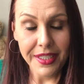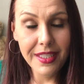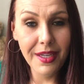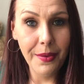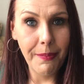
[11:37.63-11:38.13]

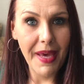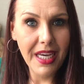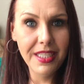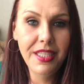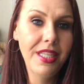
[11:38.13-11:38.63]
So
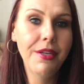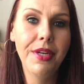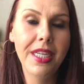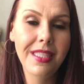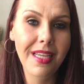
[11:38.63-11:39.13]
back to
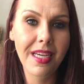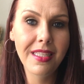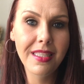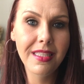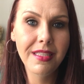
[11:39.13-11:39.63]

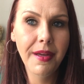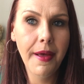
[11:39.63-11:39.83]
seriousness.